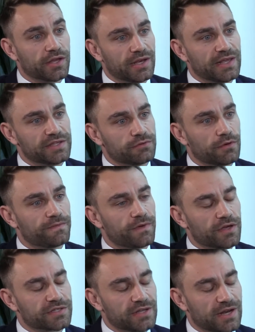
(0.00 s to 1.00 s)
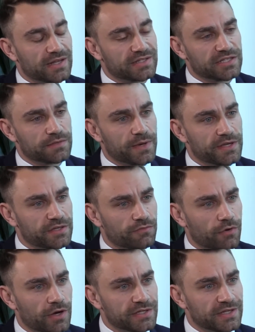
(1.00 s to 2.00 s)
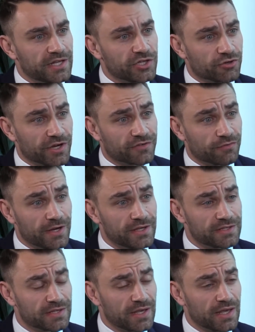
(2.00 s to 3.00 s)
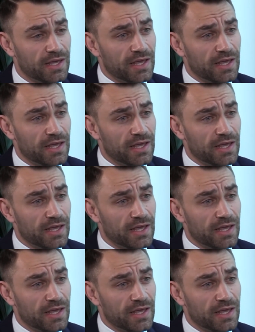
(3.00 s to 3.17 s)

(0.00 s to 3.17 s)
could lead to a faster than anticipated rise in interest rates